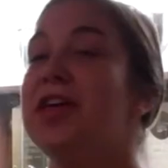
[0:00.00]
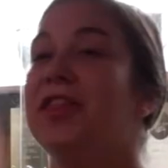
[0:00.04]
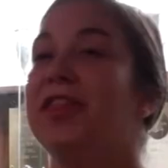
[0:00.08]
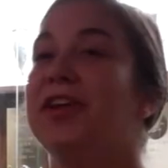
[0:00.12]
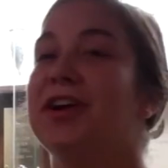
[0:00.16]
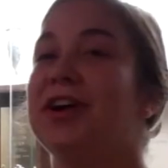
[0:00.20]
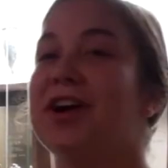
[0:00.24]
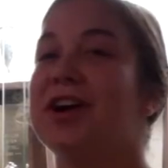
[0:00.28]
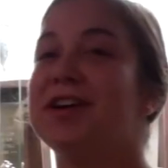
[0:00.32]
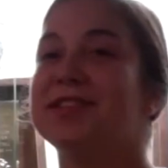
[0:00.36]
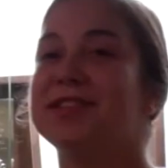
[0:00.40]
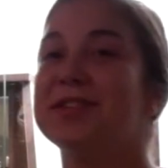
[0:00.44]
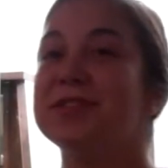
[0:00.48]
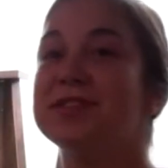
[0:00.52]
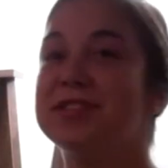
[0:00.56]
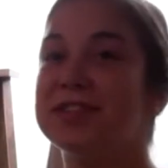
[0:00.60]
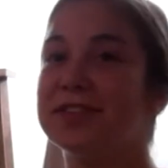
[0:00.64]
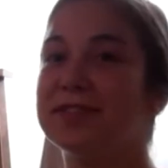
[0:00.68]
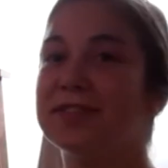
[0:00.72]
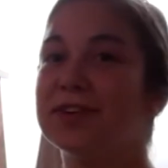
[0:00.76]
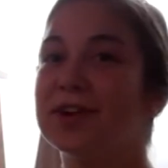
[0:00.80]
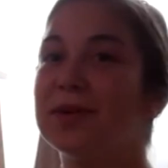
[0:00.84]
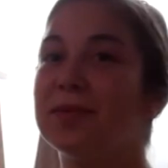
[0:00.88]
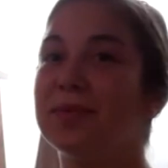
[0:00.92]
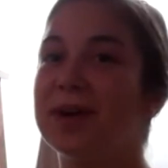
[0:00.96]
There are also
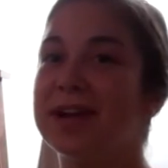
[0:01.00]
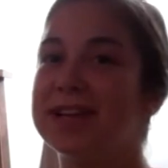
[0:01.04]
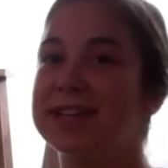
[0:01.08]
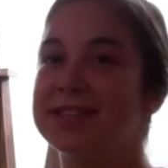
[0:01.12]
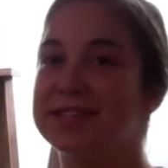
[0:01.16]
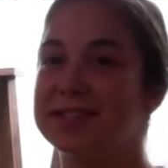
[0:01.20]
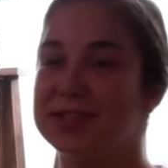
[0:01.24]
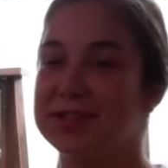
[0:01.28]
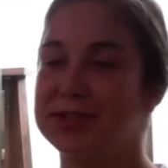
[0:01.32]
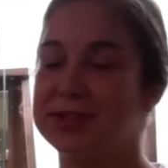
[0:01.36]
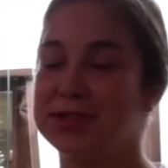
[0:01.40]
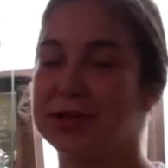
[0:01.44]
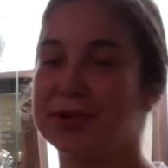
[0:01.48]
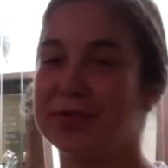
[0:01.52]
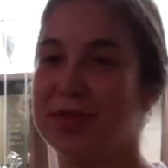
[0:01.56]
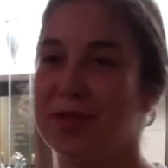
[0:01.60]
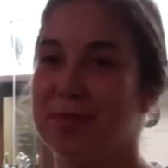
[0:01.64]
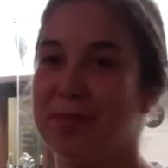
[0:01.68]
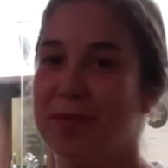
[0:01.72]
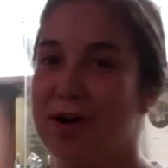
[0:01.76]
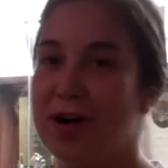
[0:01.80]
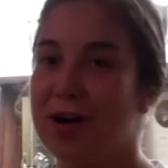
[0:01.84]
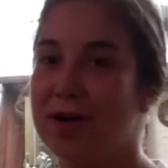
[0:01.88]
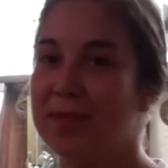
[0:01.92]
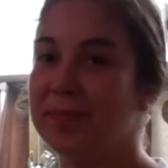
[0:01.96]
different ways to serve the
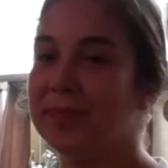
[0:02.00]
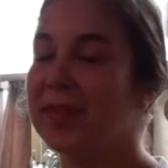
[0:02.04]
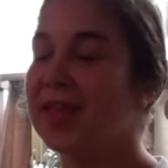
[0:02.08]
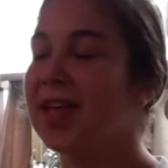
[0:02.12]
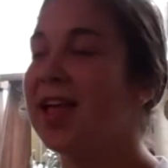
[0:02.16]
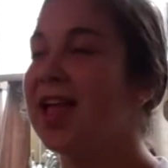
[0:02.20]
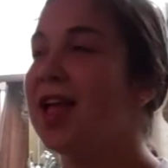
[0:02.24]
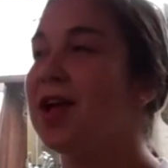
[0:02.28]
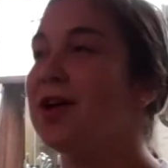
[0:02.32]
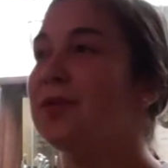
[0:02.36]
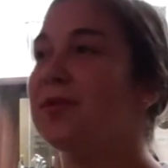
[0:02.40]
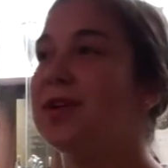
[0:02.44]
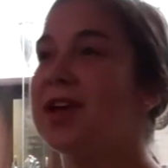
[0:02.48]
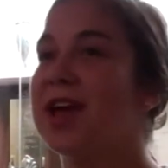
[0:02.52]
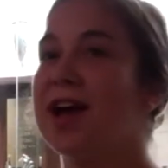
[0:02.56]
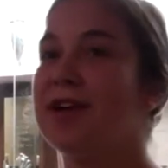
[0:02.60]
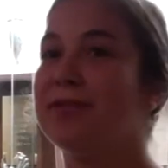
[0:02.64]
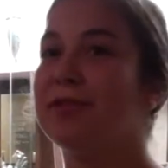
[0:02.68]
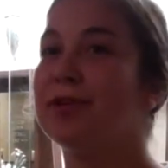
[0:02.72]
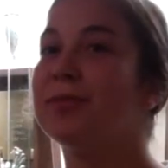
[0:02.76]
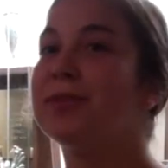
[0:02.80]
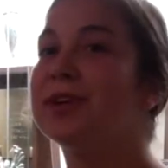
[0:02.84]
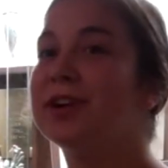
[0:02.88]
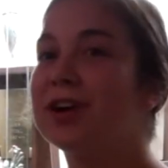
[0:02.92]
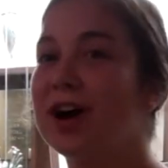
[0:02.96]
ball. We
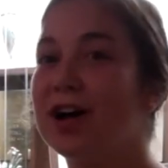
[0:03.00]
have what we